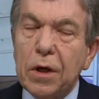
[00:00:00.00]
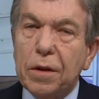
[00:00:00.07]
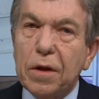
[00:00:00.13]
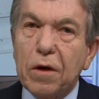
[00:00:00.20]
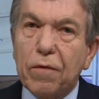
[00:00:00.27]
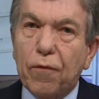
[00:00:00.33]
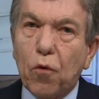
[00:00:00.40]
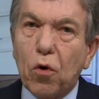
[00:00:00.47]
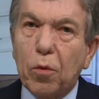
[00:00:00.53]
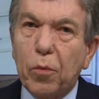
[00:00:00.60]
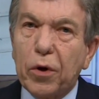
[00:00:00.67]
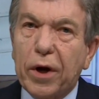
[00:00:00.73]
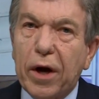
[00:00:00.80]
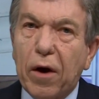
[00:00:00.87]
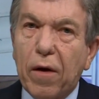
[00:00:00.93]
in the
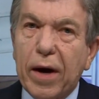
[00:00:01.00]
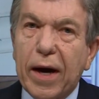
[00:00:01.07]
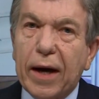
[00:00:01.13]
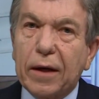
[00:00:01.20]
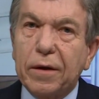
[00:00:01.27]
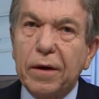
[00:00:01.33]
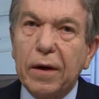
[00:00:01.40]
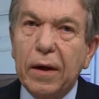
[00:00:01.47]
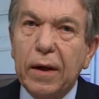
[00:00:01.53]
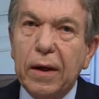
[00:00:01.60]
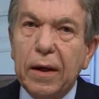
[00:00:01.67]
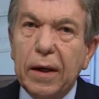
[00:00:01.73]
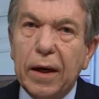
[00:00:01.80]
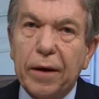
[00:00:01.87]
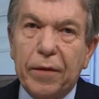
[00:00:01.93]
Affordable Care Act
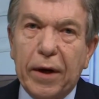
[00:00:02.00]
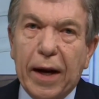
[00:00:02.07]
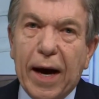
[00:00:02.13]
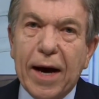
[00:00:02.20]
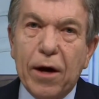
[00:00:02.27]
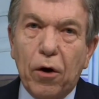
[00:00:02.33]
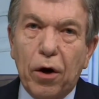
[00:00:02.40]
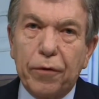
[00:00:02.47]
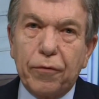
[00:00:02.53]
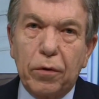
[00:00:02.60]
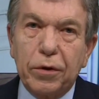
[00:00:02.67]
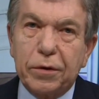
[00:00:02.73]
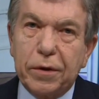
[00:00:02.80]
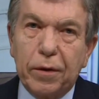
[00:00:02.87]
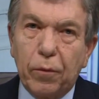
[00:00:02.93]
that I
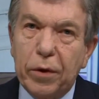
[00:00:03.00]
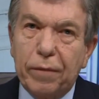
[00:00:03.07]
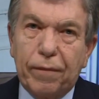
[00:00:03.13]
authored,